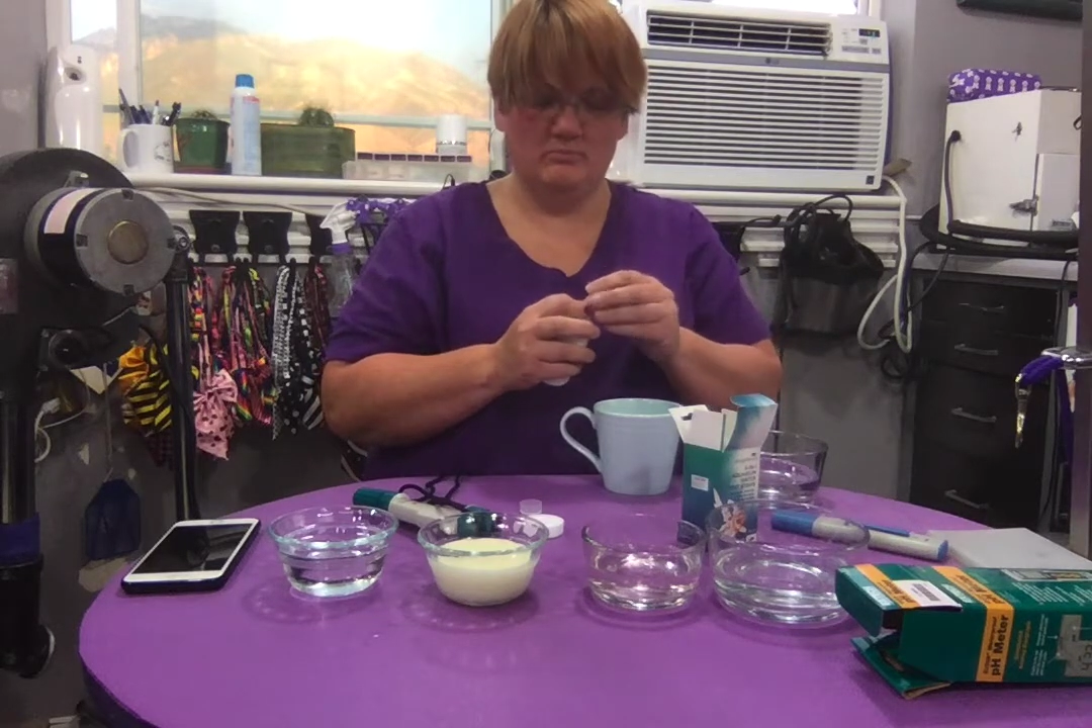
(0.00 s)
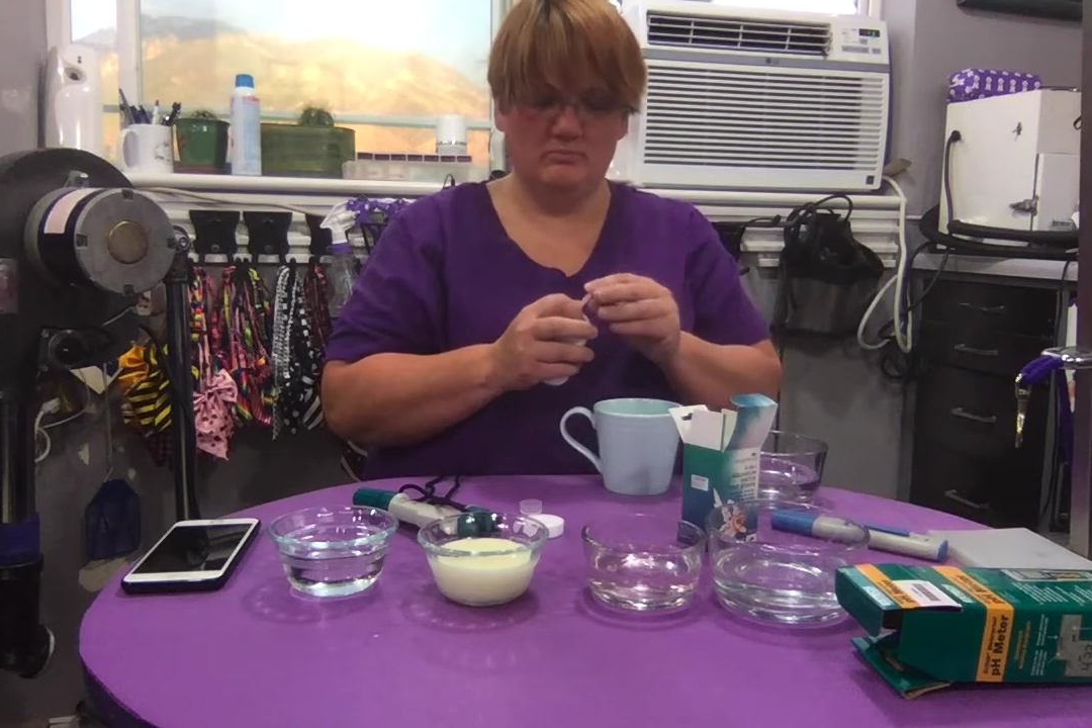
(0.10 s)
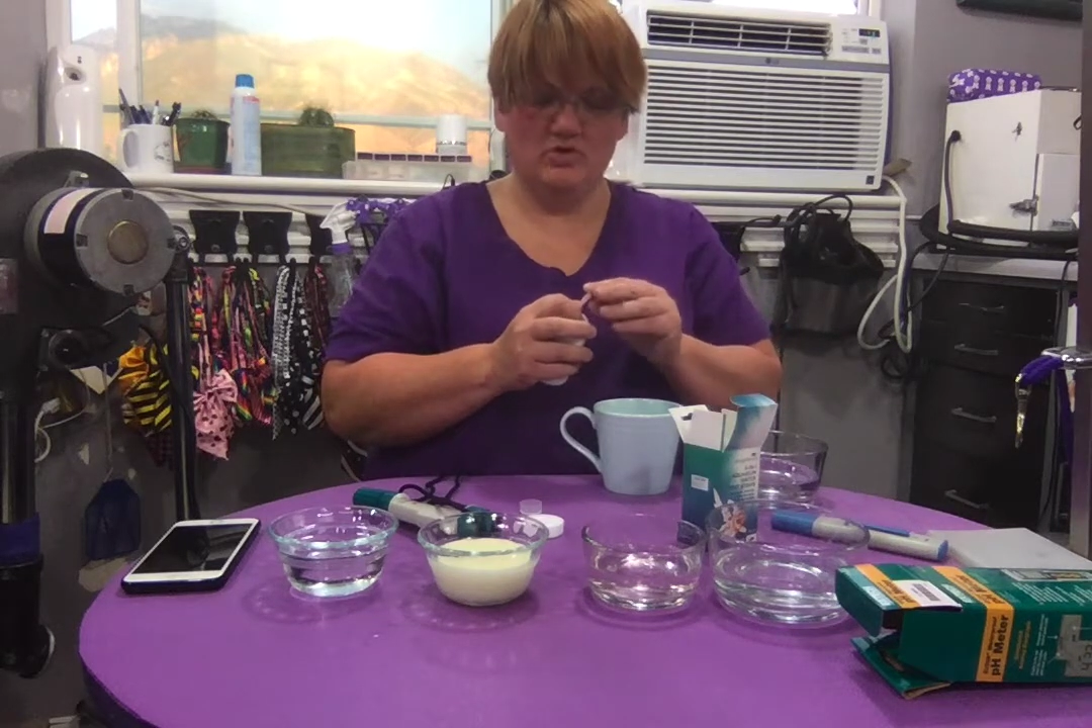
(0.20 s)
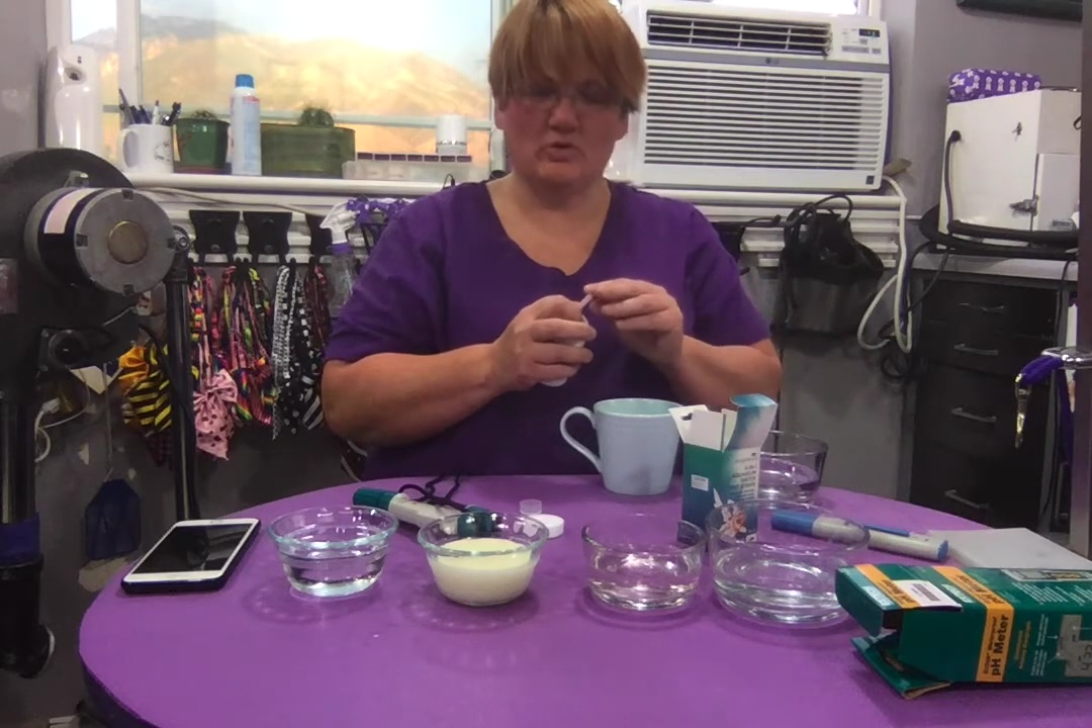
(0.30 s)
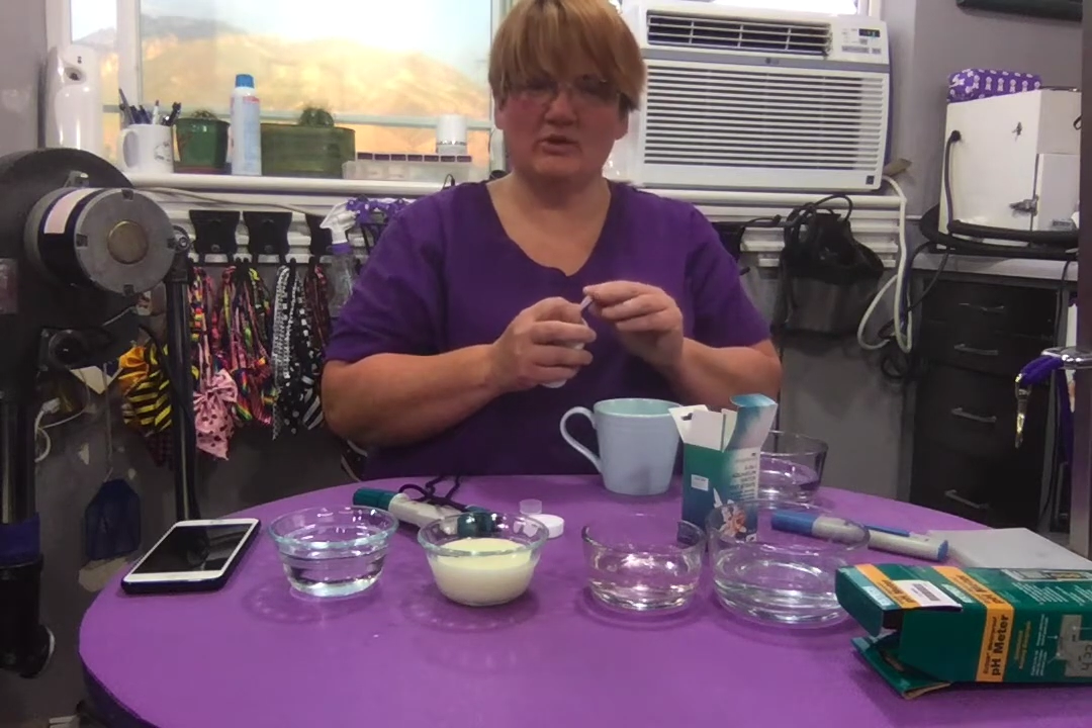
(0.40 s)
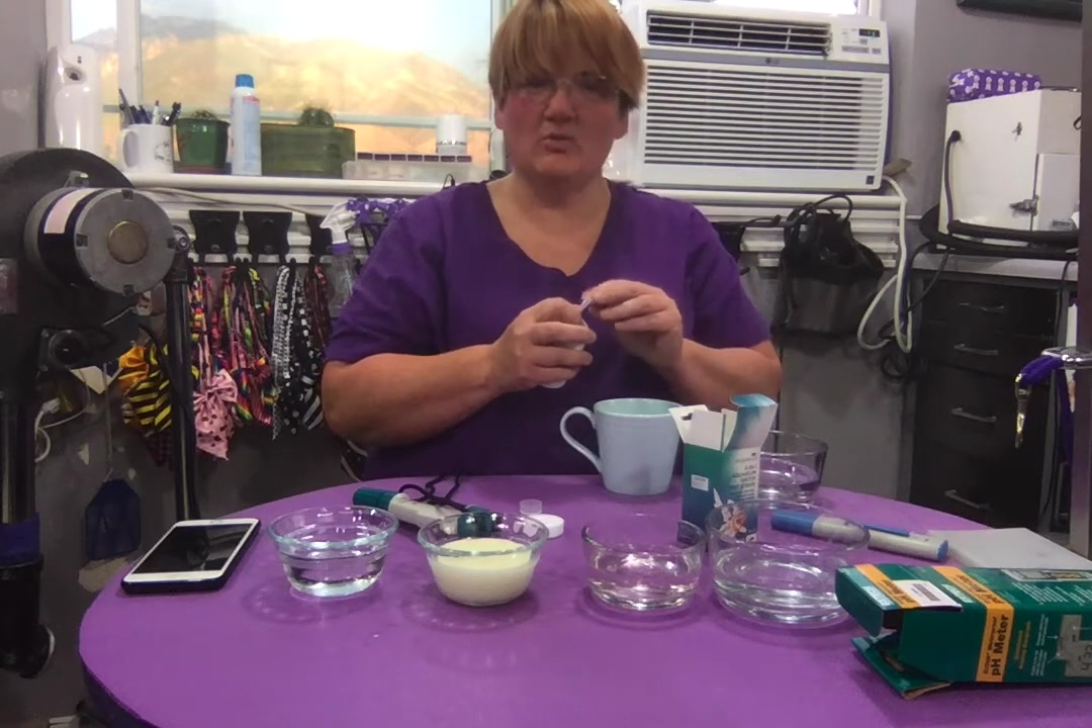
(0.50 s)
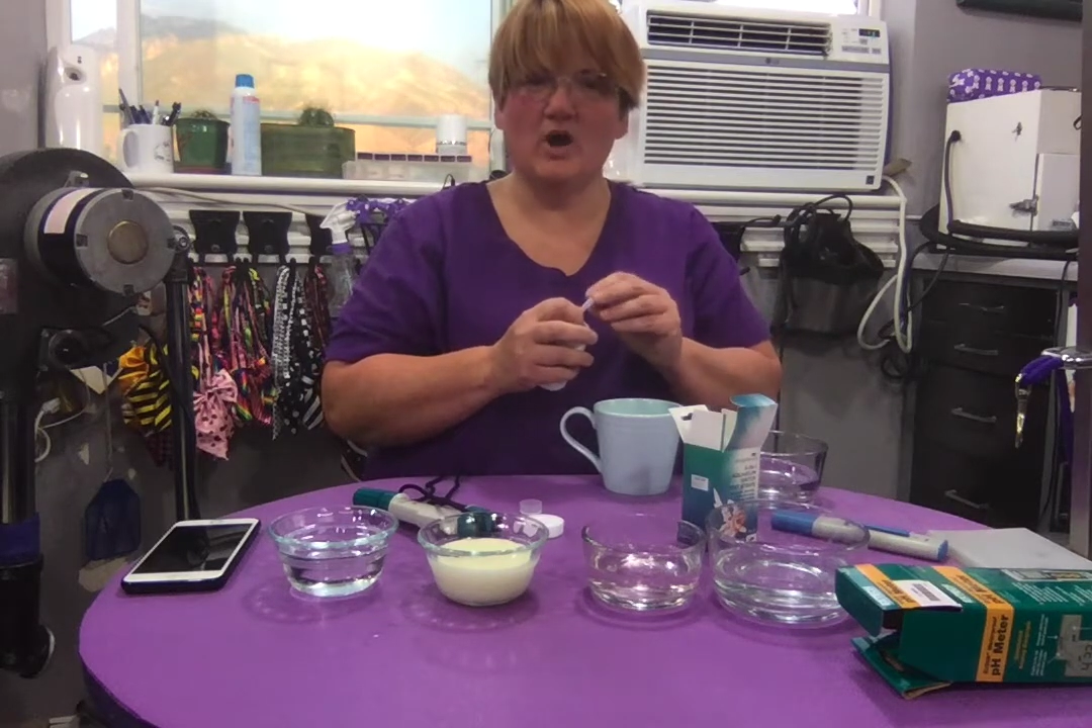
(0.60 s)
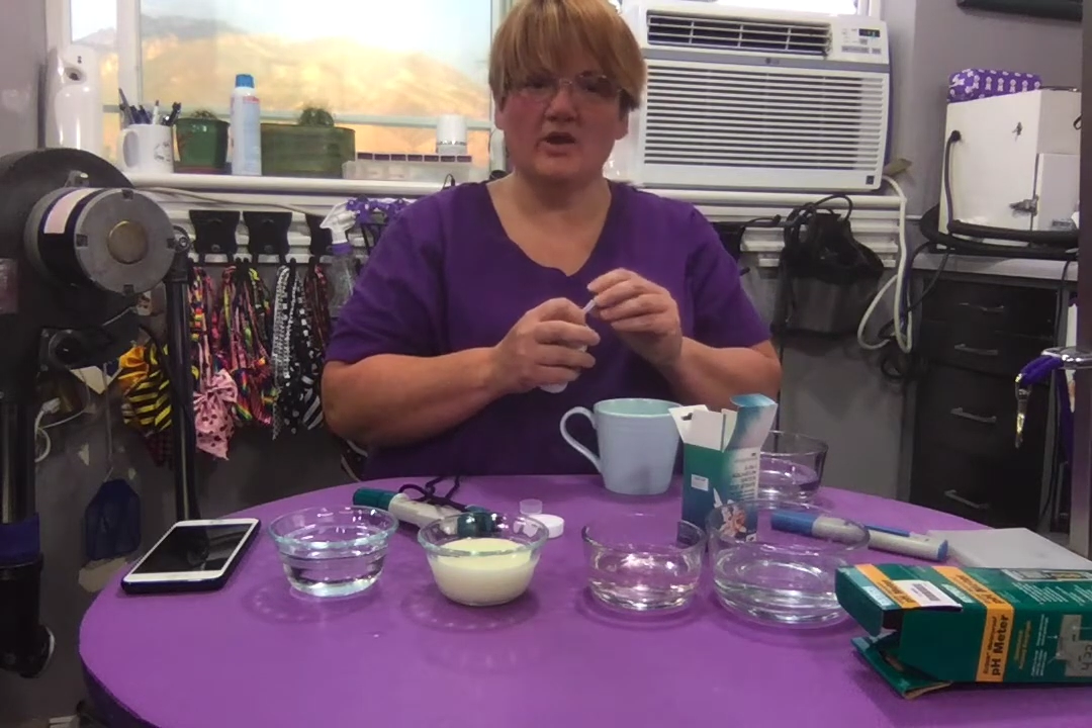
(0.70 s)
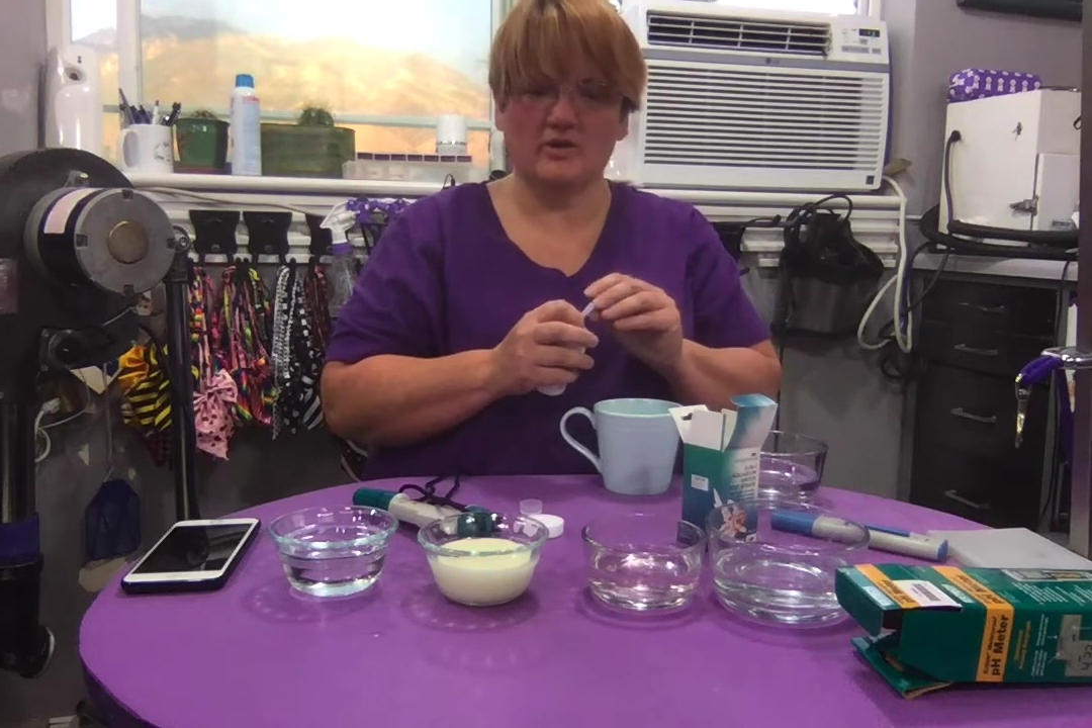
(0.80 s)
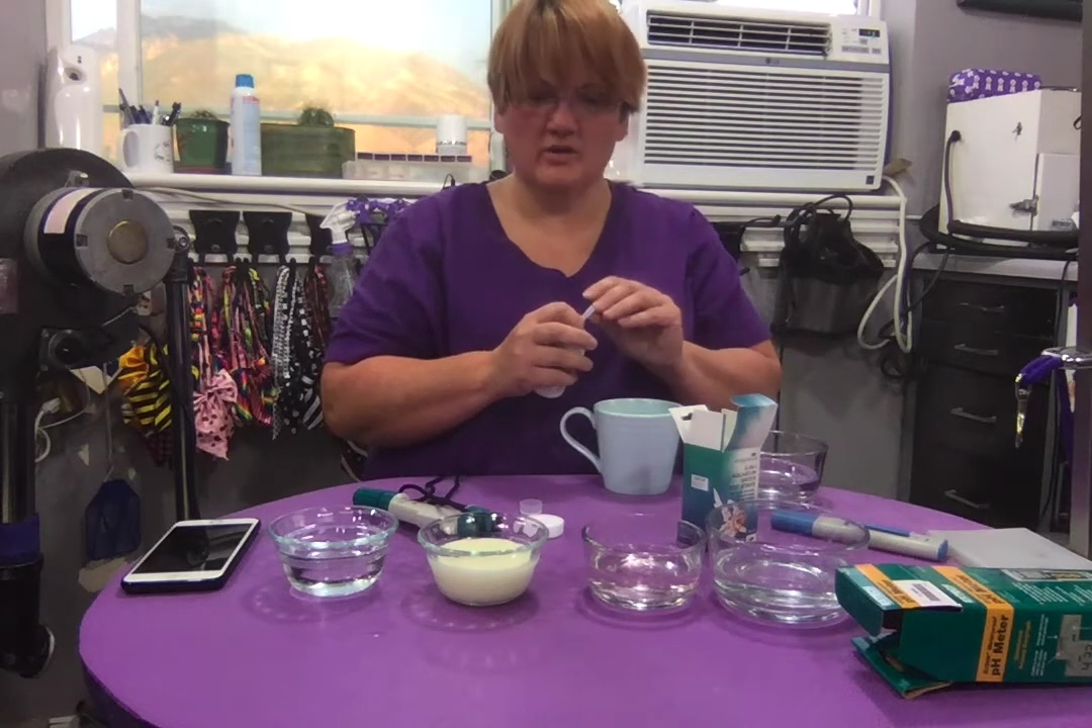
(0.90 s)
normally
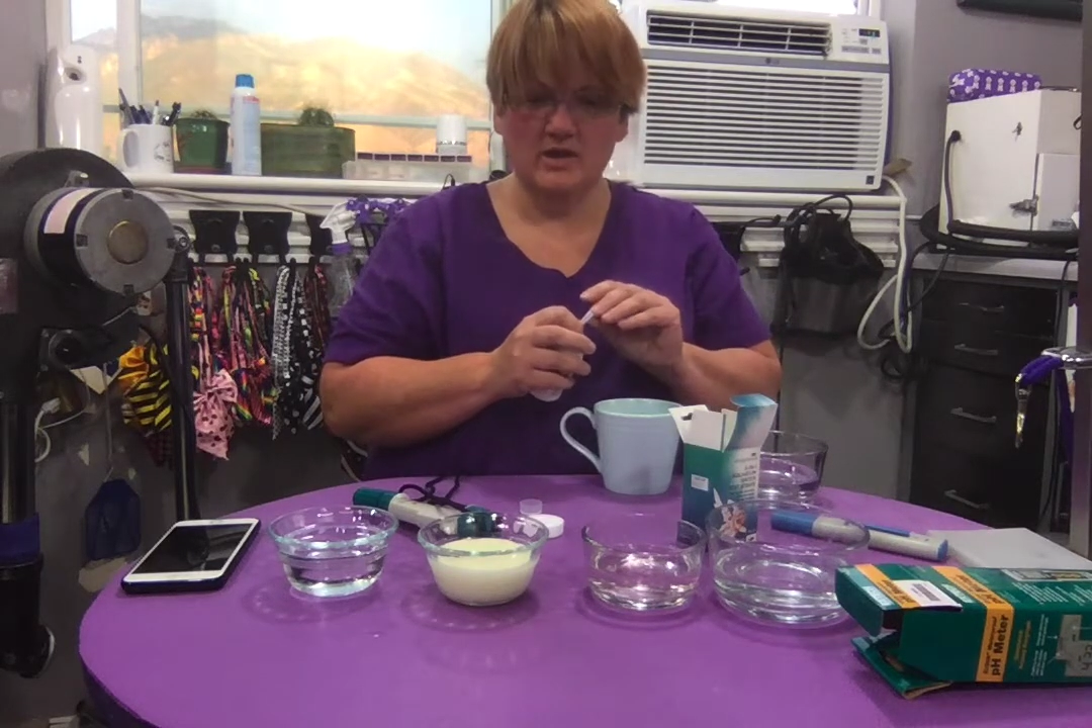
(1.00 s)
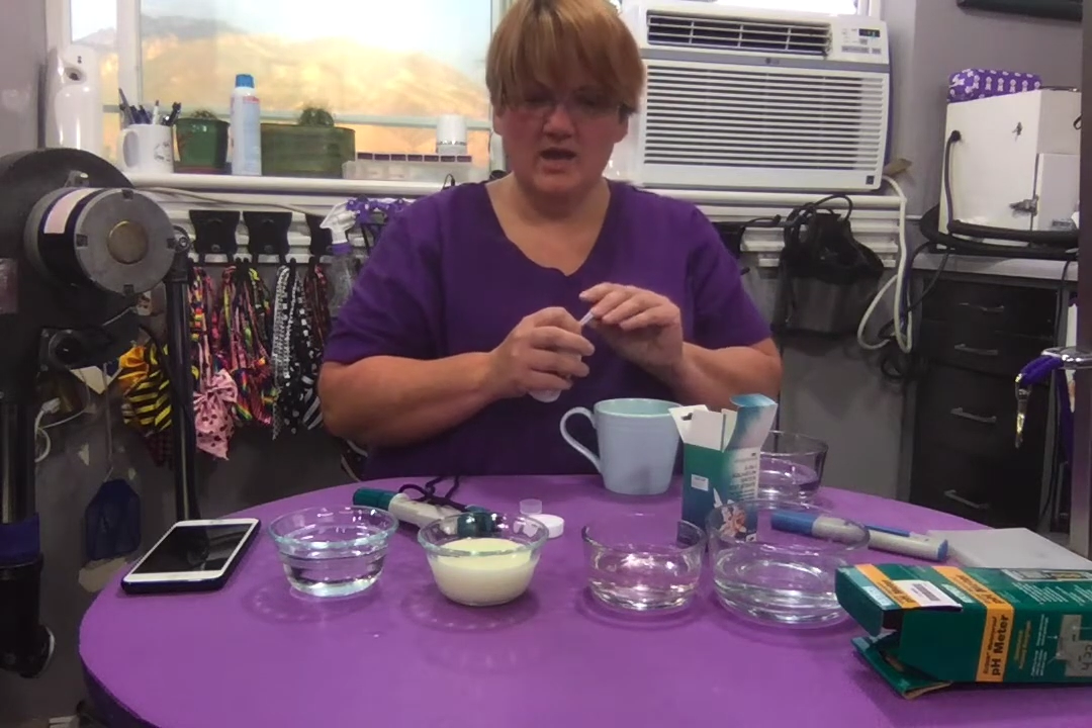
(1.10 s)
water.